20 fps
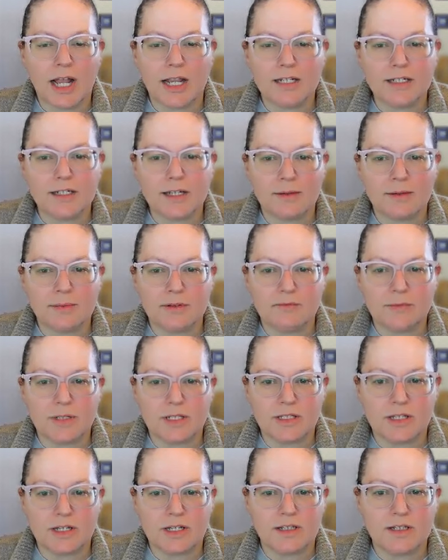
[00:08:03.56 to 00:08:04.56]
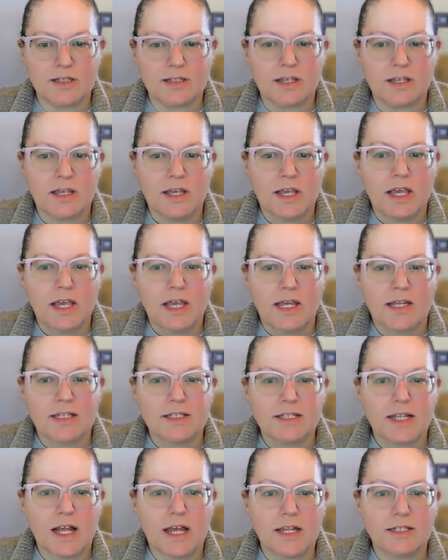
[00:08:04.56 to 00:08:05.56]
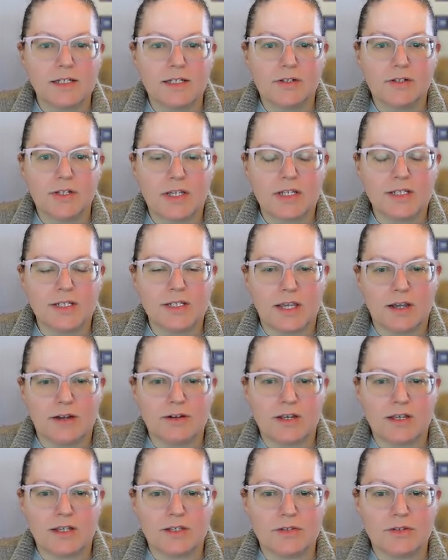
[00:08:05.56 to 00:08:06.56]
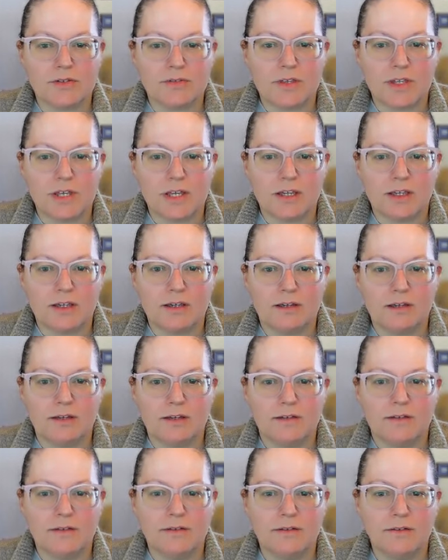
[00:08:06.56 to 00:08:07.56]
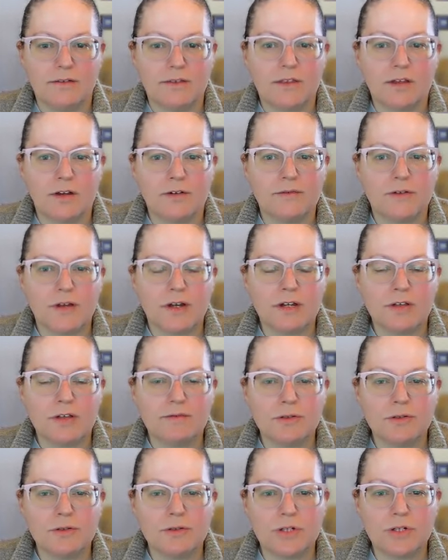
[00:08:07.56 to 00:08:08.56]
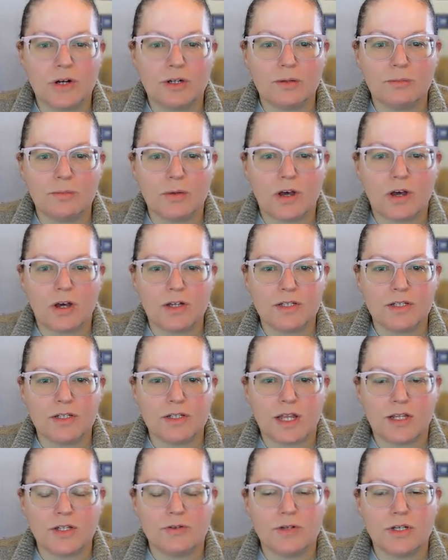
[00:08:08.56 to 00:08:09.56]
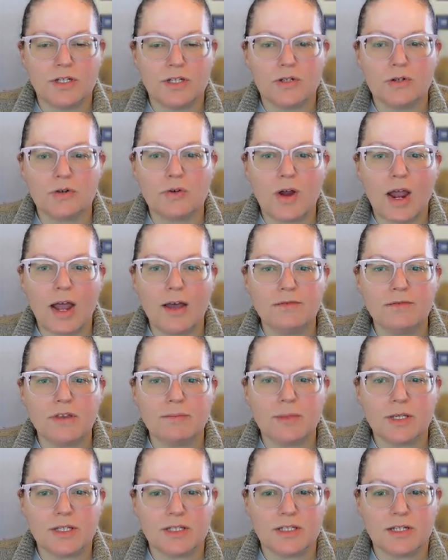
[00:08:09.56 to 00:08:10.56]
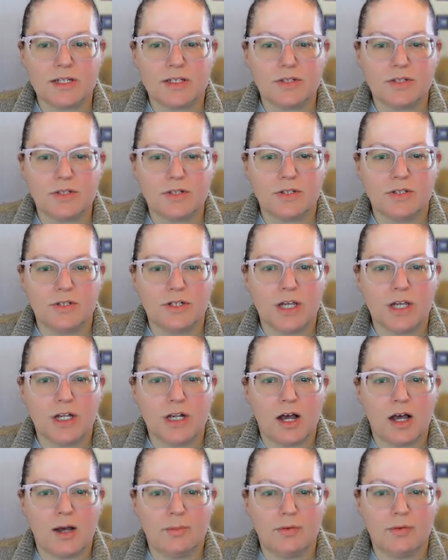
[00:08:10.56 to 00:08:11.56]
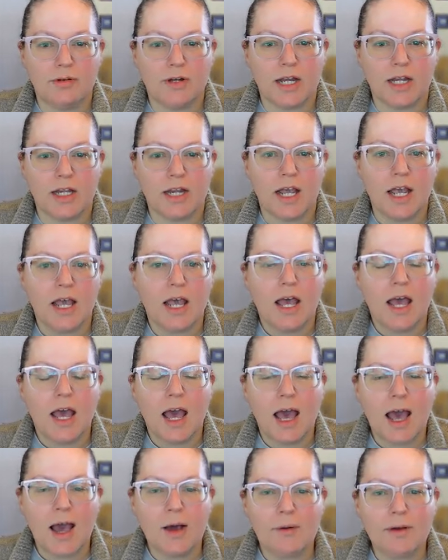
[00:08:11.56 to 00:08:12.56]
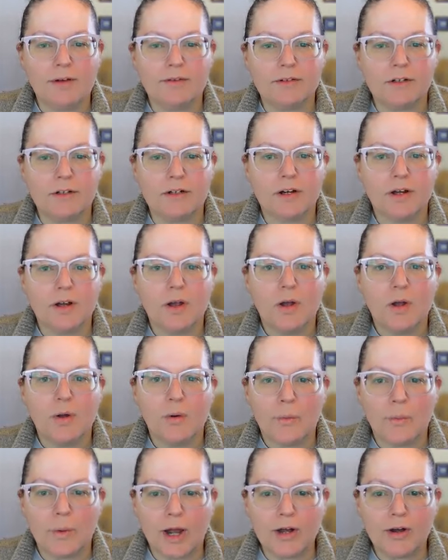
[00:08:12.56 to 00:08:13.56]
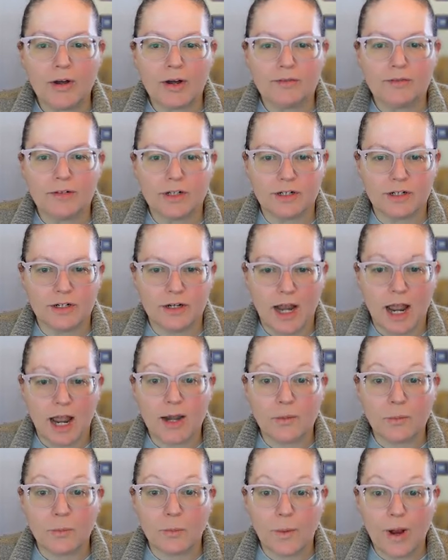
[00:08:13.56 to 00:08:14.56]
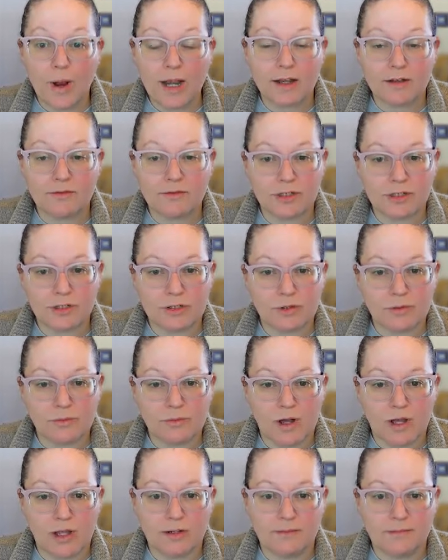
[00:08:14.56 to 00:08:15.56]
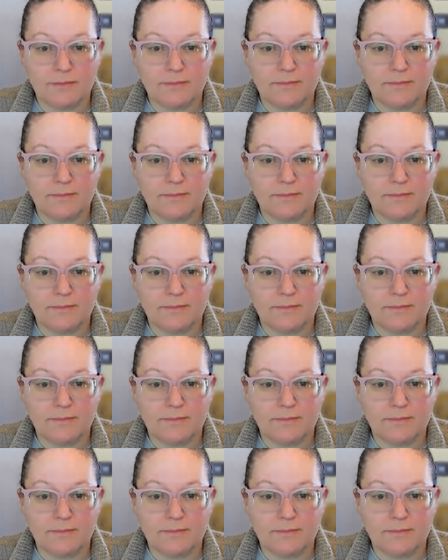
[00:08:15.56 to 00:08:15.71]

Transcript: any type of business, it's not nearly as scary as you think. There are very few startup costs, and you get to craft the business to look and operate however, wherever, and whenever you want.